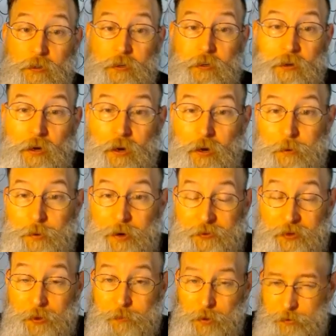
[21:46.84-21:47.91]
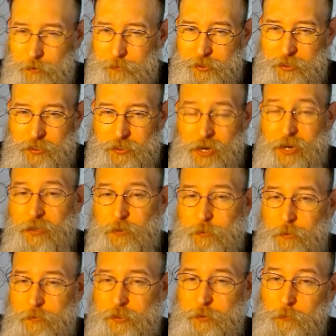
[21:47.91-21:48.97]
about that. Probably a mistake. There's
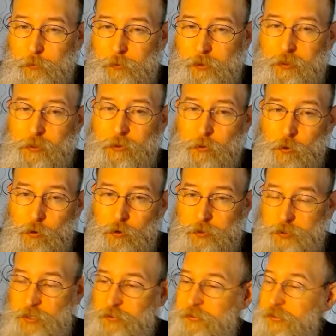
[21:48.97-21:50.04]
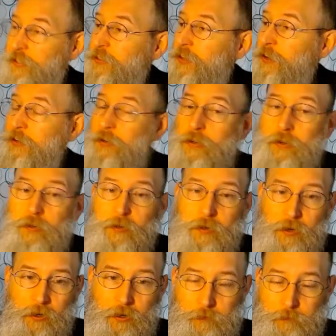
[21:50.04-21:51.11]
probably some really good horror stuff in there.
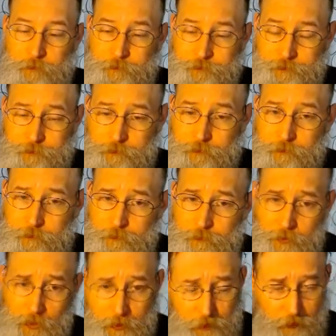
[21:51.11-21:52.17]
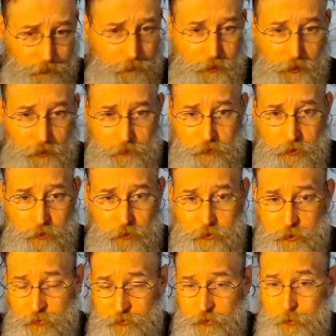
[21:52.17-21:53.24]
The
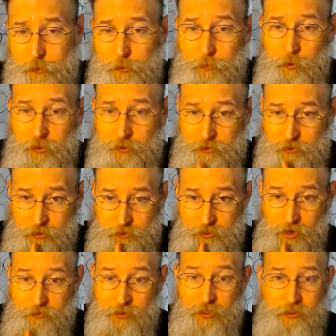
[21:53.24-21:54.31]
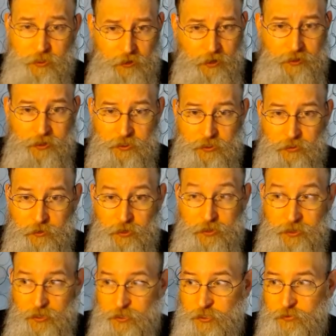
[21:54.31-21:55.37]
Jeff Lemire books that's advertising here, I think
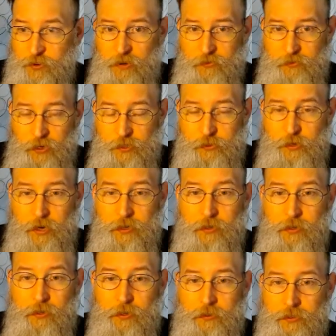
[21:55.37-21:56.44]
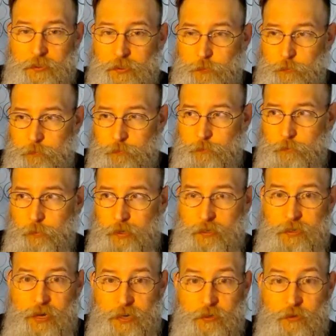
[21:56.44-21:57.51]
it is Fireflies, right? That's written
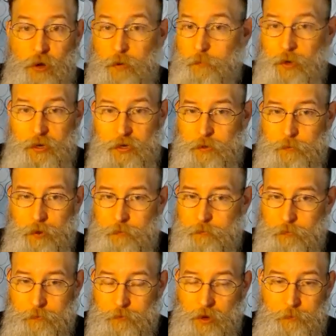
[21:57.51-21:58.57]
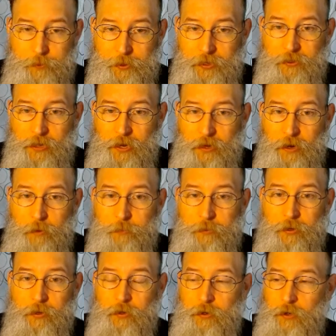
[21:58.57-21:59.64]
and drawn by him. I'm not picking that up.
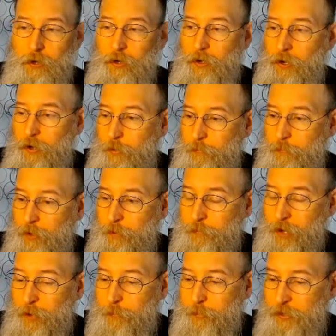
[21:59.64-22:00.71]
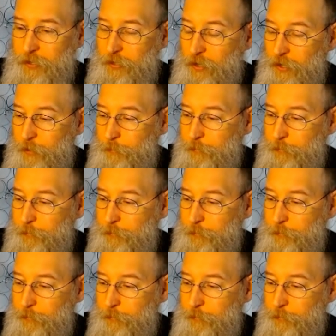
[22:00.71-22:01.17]
I'm not picking up...